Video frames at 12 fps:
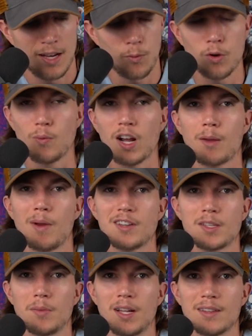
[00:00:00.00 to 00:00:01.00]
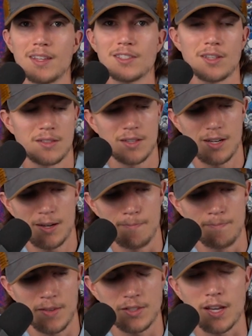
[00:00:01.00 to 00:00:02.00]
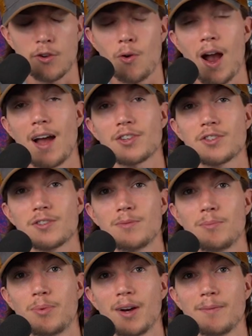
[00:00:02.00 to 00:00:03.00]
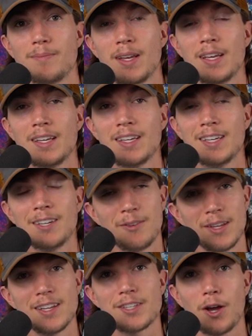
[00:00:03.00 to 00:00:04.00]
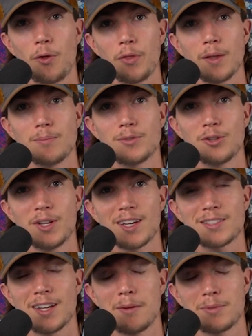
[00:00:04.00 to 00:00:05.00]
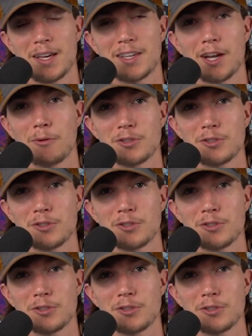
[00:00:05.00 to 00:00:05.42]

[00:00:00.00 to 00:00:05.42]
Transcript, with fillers: I wouldn't recommend something like this. It's uh, it's like grass, but it is healthy. Till next time, take care.